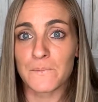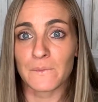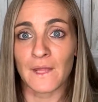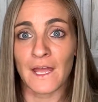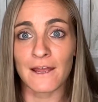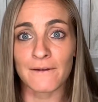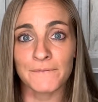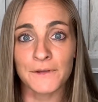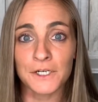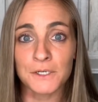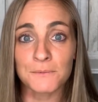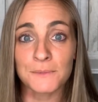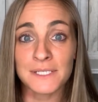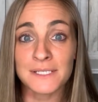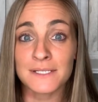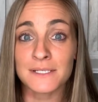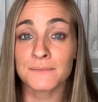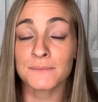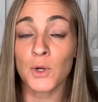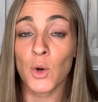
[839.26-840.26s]
Had there
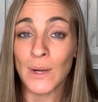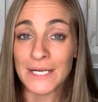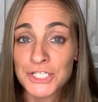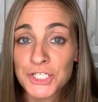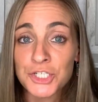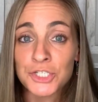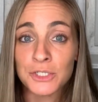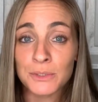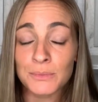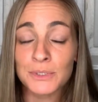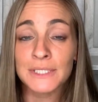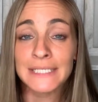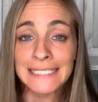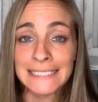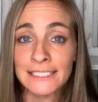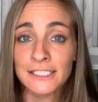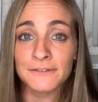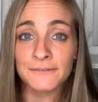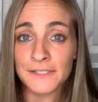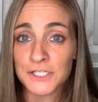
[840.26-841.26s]
been some questionable
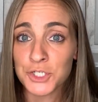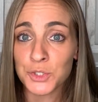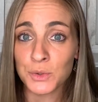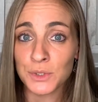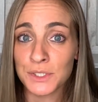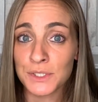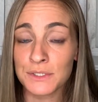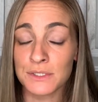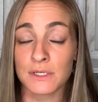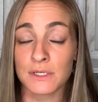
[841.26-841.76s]
individuals